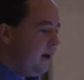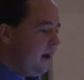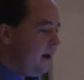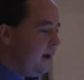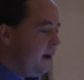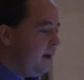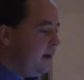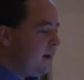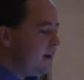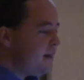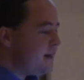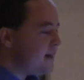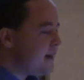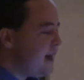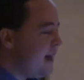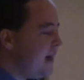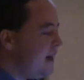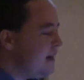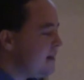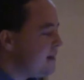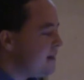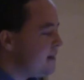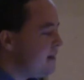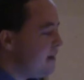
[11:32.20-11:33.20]
In this
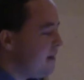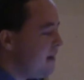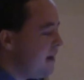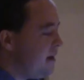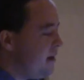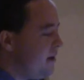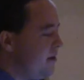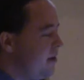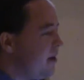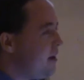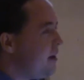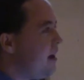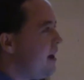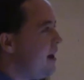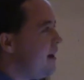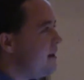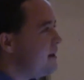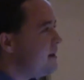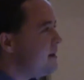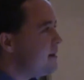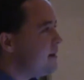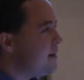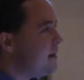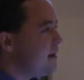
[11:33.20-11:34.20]
case, they
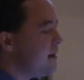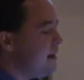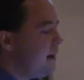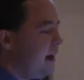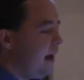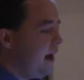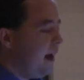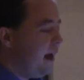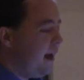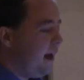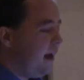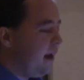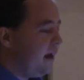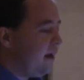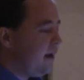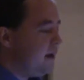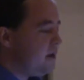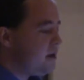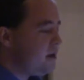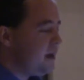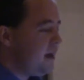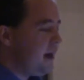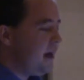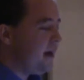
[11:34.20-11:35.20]
utilized a
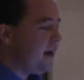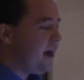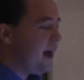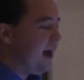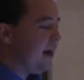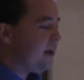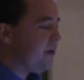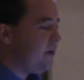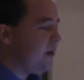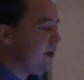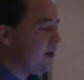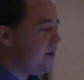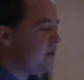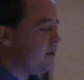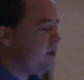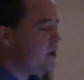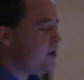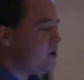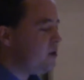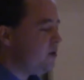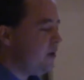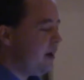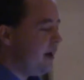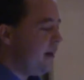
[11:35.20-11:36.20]
genetic algorithm to
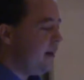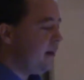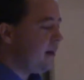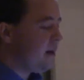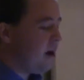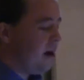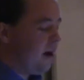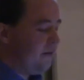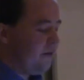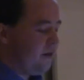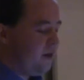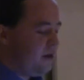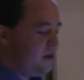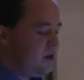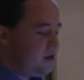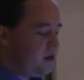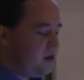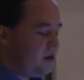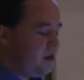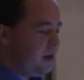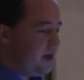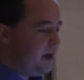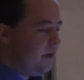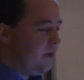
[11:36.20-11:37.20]
train the
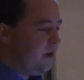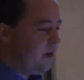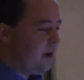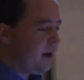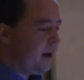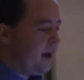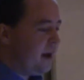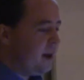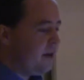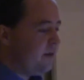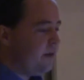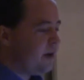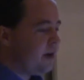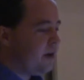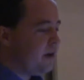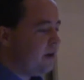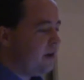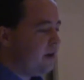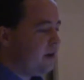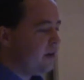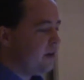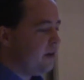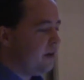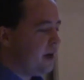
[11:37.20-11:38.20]
convolutional network and the
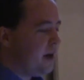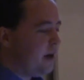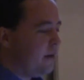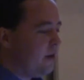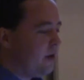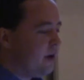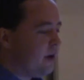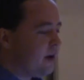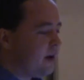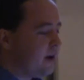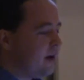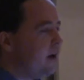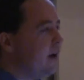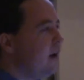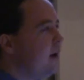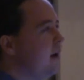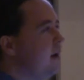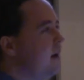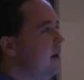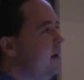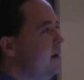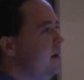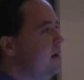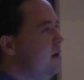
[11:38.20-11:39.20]
recurrent neural network.
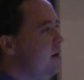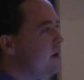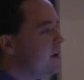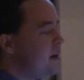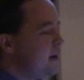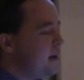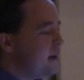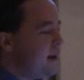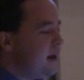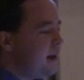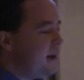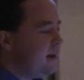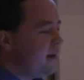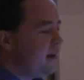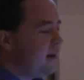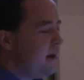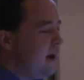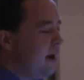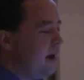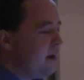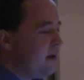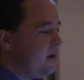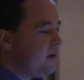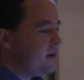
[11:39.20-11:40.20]
Note that they did
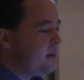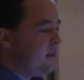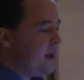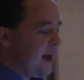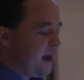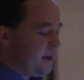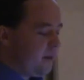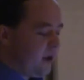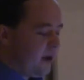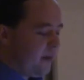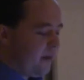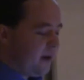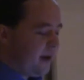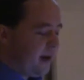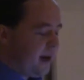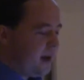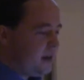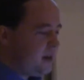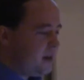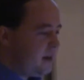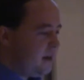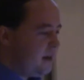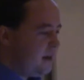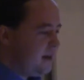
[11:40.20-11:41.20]
not use
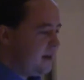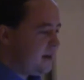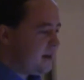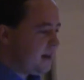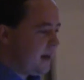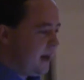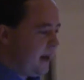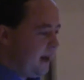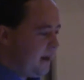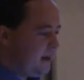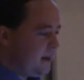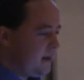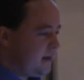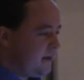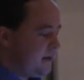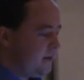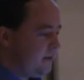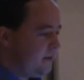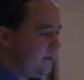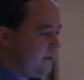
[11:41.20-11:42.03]
backpropagation in this case.